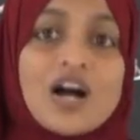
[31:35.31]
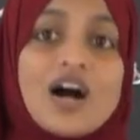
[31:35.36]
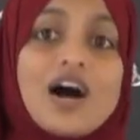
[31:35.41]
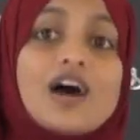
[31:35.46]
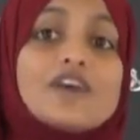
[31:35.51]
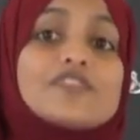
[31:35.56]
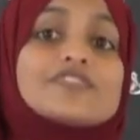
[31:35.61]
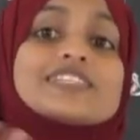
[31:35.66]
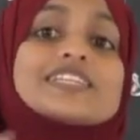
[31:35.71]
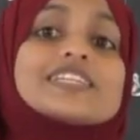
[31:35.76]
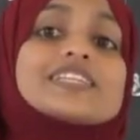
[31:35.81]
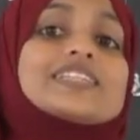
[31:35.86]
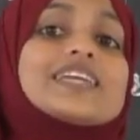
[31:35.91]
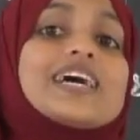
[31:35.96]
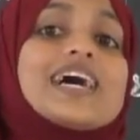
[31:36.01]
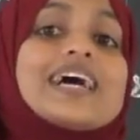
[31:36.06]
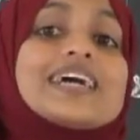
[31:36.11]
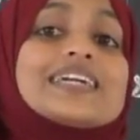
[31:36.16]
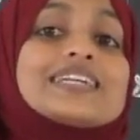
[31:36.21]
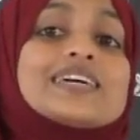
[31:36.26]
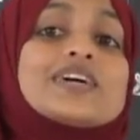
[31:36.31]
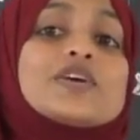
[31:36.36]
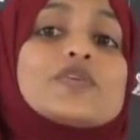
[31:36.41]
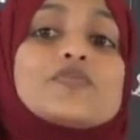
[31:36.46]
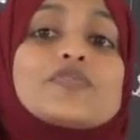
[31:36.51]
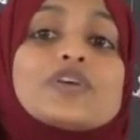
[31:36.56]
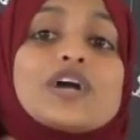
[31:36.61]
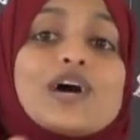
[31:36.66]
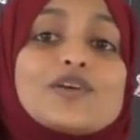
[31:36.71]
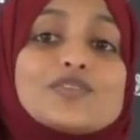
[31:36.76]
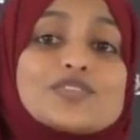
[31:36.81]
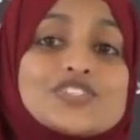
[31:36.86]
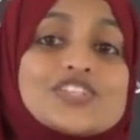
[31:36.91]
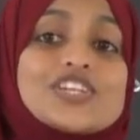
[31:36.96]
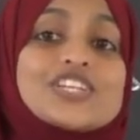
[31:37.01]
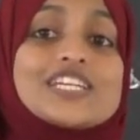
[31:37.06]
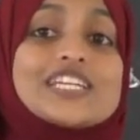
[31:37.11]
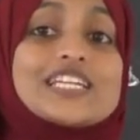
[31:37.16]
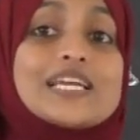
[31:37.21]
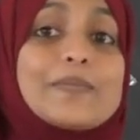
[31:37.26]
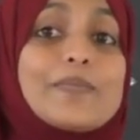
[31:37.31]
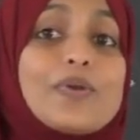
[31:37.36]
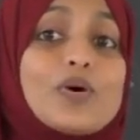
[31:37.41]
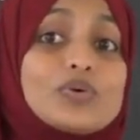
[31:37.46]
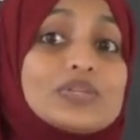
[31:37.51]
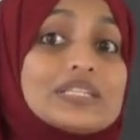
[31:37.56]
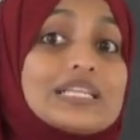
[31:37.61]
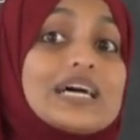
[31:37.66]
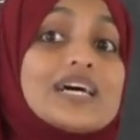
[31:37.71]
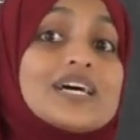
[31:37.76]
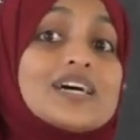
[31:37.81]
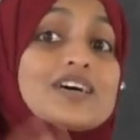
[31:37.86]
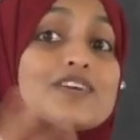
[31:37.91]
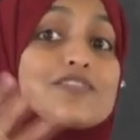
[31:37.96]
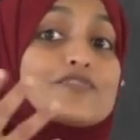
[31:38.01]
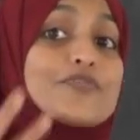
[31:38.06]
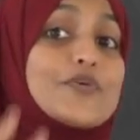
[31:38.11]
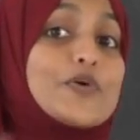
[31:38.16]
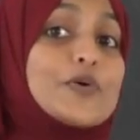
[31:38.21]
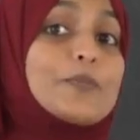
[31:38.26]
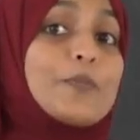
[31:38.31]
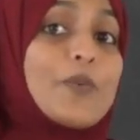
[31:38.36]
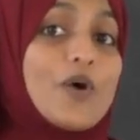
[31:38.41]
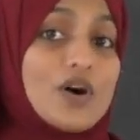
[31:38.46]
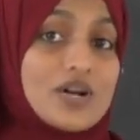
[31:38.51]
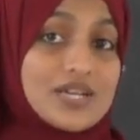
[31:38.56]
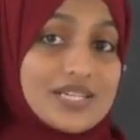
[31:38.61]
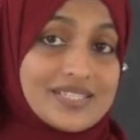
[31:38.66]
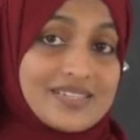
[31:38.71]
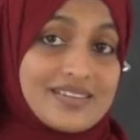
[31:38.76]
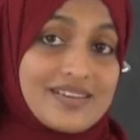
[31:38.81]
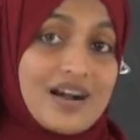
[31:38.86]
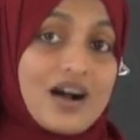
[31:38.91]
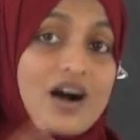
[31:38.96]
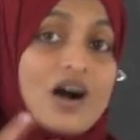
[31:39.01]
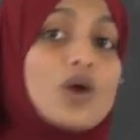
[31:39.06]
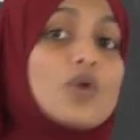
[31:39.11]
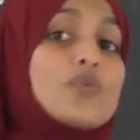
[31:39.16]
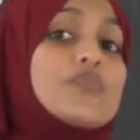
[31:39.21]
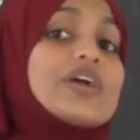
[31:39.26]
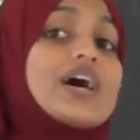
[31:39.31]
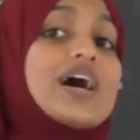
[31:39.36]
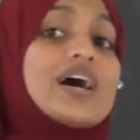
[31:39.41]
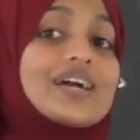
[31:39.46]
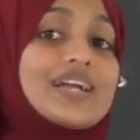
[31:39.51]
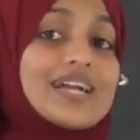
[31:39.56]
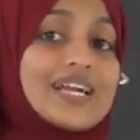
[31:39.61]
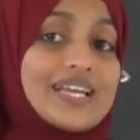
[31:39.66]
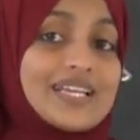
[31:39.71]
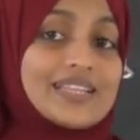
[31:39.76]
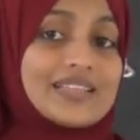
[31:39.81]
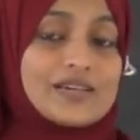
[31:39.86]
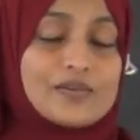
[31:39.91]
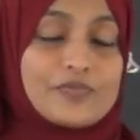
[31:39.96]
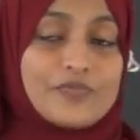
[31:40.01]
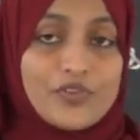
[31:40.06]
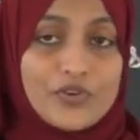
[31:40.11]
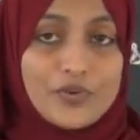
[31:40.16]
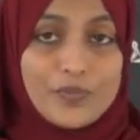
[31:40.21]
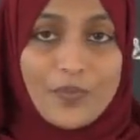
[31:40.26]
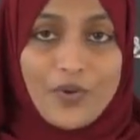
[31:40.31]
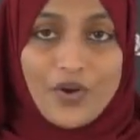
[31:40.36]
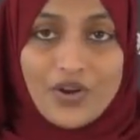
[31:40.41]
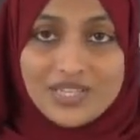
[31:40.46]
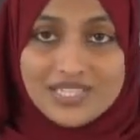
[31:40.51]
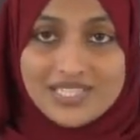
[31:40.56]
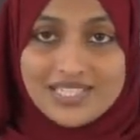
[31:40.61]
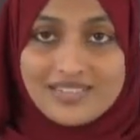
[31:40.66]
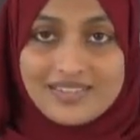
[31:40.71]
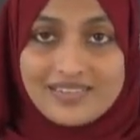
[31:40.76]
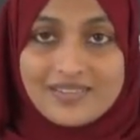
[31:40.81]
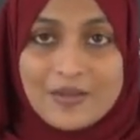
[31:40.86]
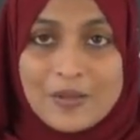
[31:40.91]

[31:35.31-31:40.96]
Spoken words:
After that, we have studied about the food poison, how we are getting the food poison.